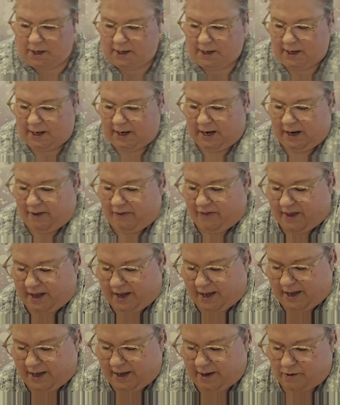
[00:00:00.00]
And
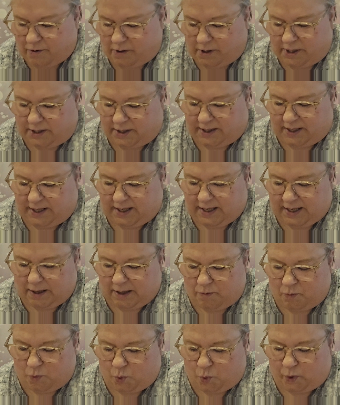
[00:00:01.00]
then it
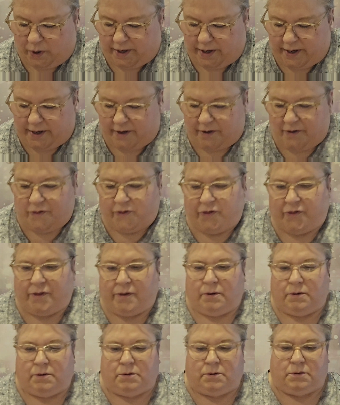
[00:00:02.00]
came with
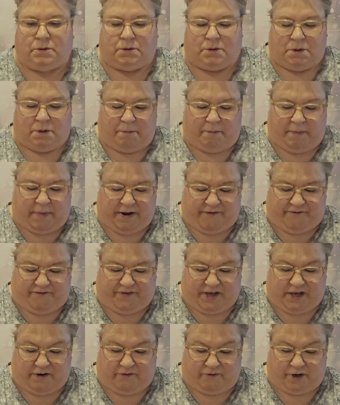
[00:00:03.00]
my
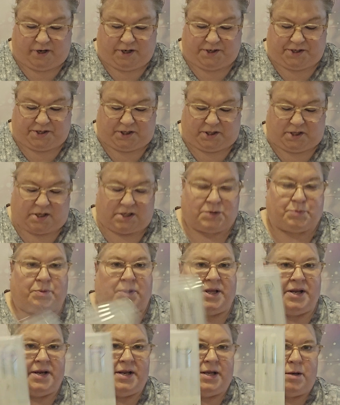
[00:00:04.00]
favorite deluxe
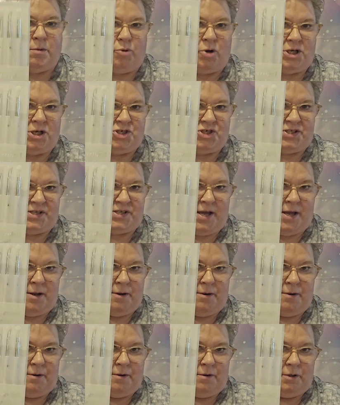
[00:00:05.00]
blending brush set.
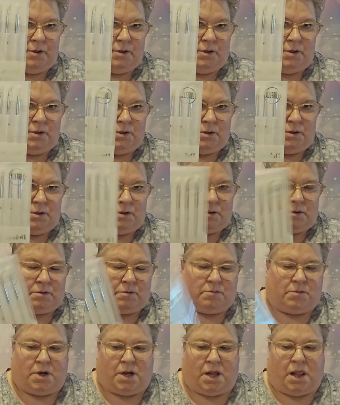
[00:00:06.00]

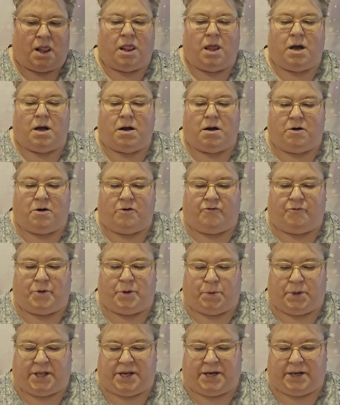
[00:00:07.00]
I love the
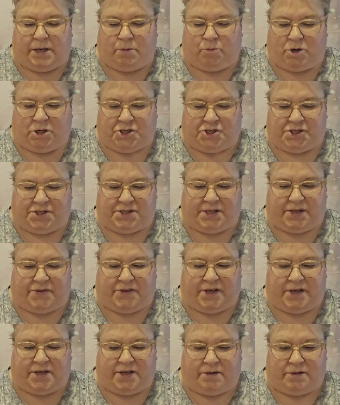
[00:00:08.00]
blending brushes that
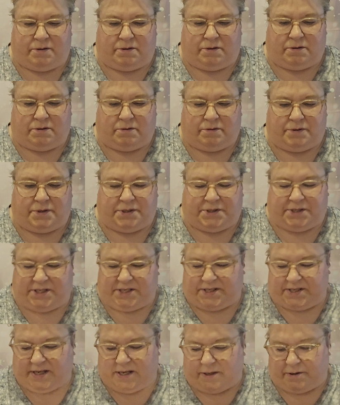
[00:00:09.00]
they that they
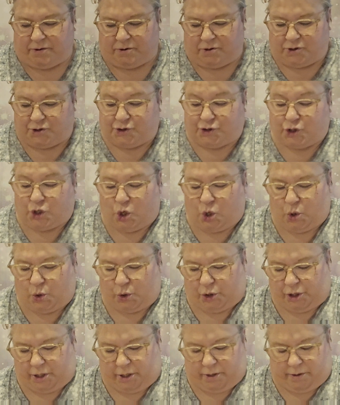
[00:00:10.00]
send. They're so
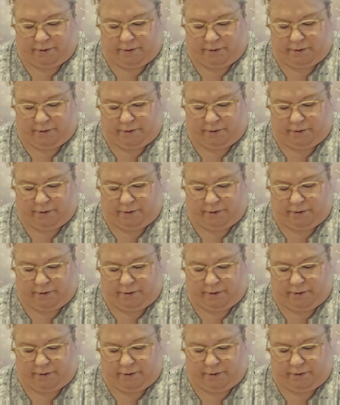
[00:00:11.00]
good.